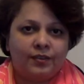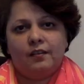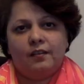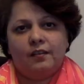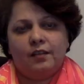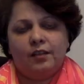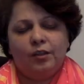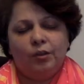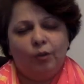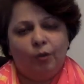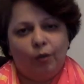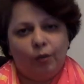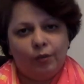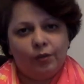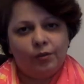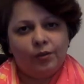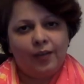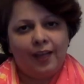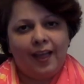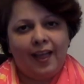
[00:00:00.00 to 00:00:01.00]
You
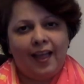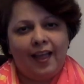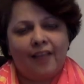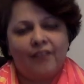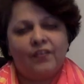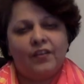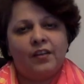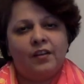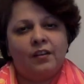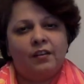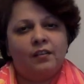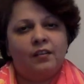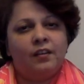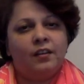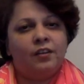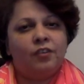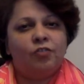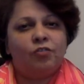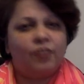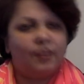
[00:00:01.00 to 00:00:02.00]
also have another
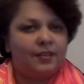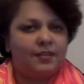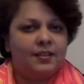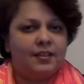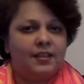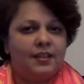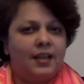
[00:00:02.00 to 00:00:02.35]
interesting